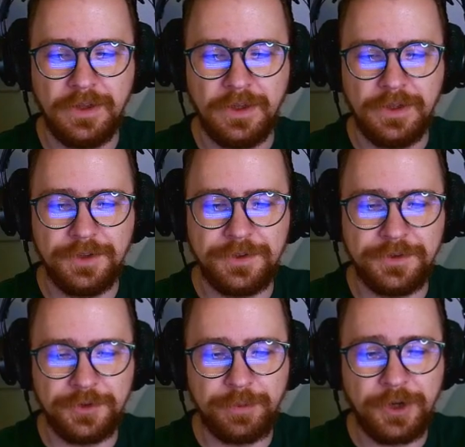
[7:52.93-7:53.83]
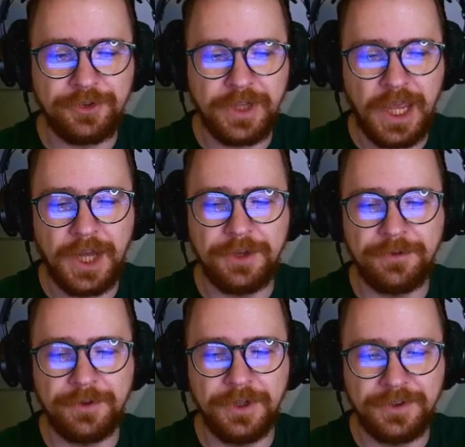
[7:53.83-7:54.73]
This is especially handy
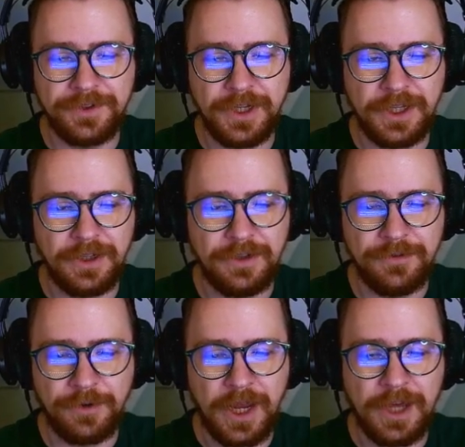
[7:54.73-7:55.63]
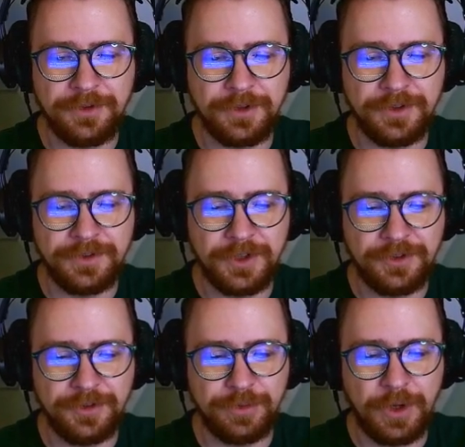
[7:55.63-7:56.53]
for listening for hazards such
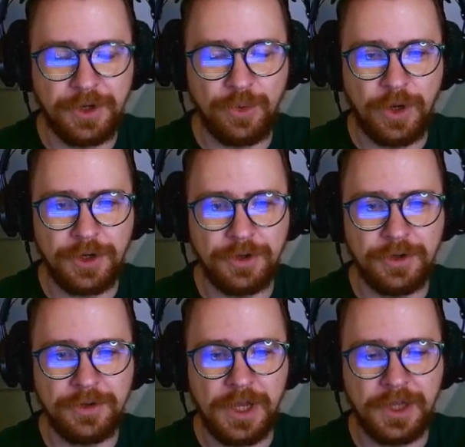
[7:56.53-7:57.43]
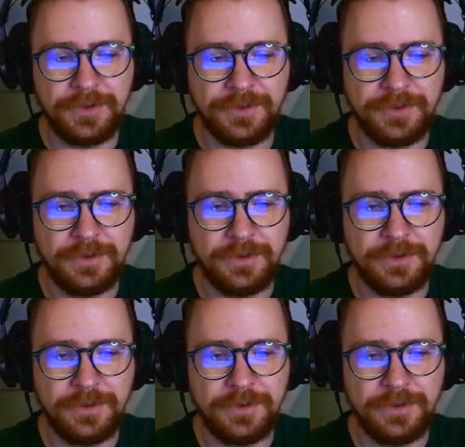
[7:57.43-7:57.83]
as running water or nests.